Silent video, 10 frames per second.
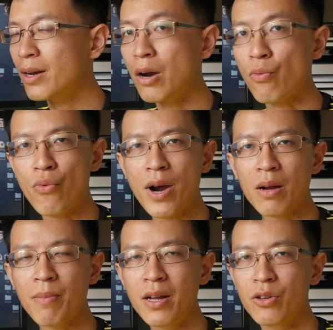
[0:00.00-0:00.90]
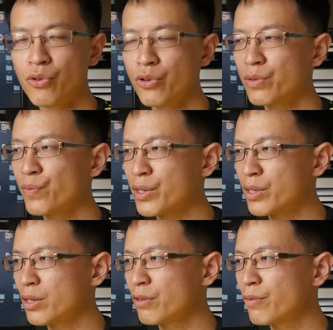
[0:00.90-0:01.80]
I recommend you use
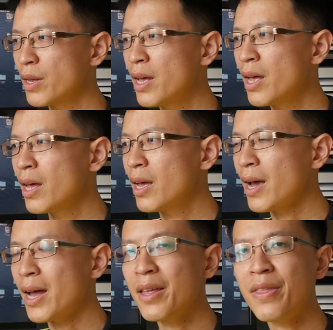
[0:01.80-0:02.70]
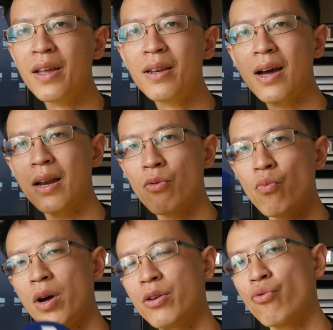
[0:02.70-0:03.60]
fixative. Anything that
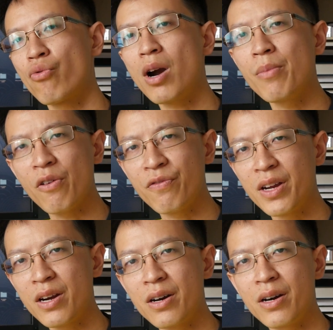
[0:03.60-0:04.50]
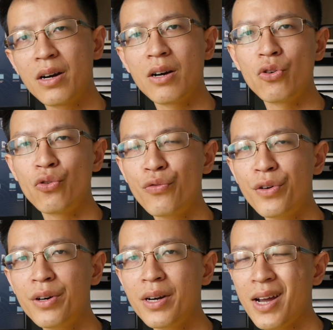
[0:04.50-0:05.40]
when you rub your finger
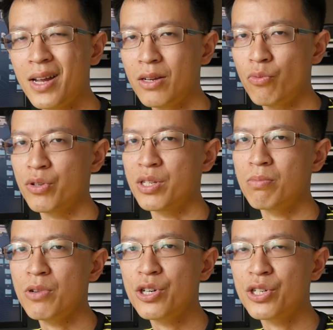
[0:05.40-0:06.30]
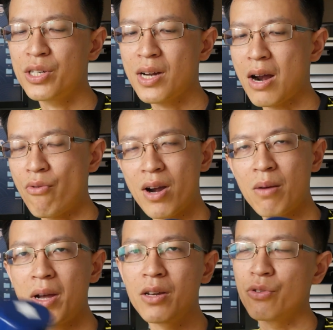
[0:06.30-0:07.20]
over and it will smudge, I
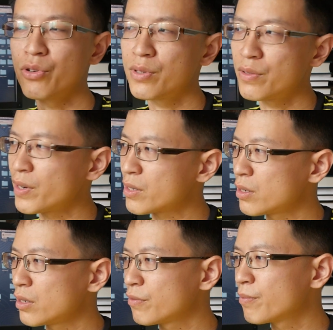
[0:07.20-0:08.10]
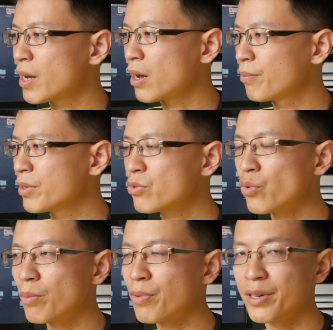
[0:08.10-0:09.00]
recommend you use fixative. This
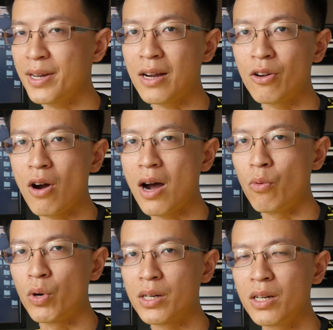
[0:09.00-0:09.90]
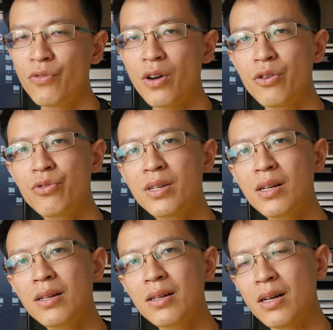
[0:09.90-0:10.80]
will protect your artwork. If you are
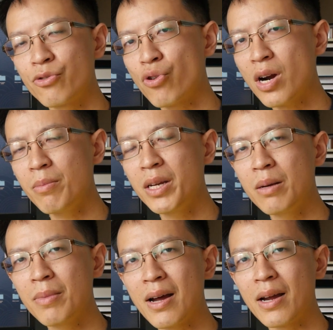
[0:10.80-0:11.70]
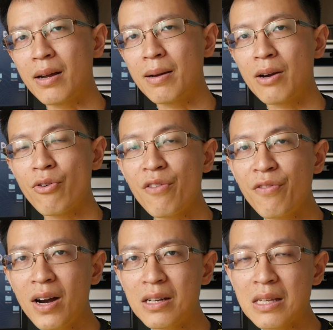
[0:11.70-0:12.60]
using a dry medium like
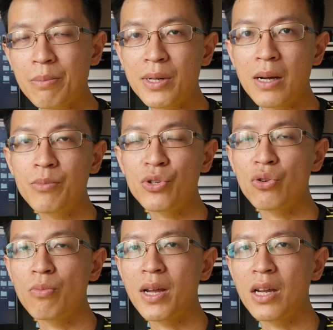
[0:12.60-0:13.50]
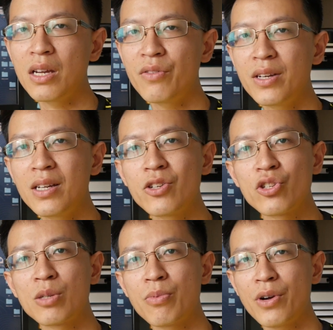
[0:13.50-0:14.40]
graphite, sometimes you may even need to
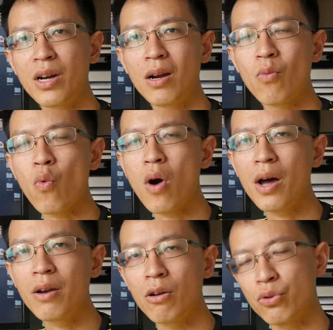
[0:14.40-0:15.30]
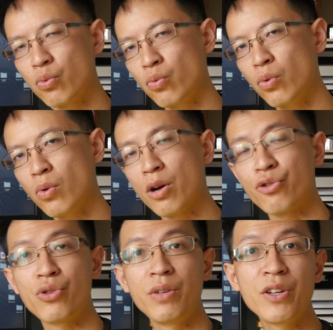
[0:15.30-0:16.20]
spray 1 or 2 or
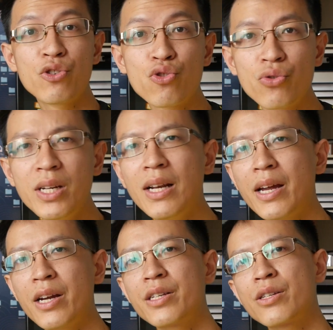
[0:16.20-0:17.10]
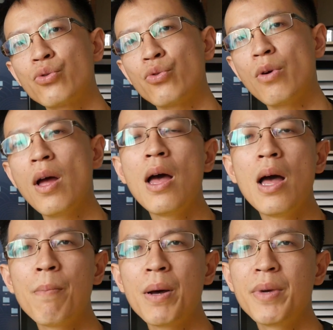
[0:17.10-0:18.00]
even 3 layers to
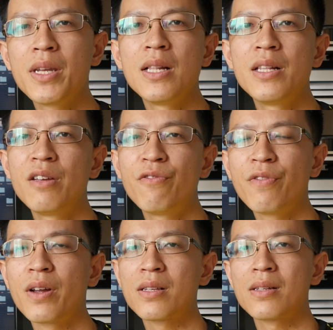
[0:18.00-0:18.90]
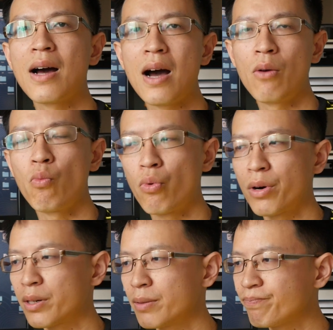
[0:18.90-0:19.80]
permanently fix the artwork.